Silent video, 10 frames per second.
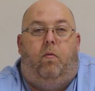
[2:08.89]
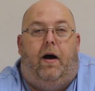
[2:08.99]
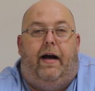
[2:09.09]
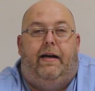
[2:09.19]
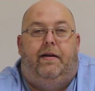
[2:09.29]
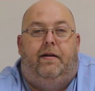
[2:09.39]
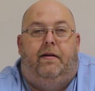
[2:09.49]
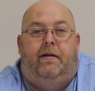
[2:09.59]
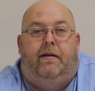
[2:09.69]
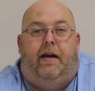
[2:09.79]
wide
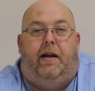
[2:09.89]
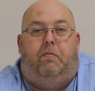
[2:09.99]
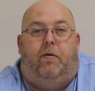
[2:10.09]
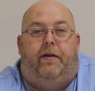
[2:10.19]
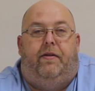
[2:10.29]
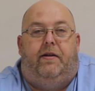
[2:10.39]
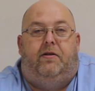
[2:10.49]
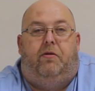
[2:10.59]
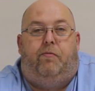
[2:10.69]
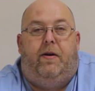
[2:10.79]
and a brick that
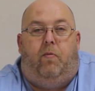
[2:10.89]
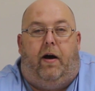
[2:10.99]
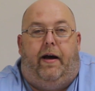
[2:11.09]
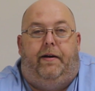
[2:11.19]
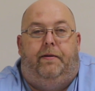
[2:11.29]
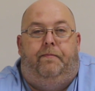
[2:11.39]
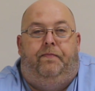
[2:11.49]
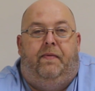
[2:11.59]
is 3 wide.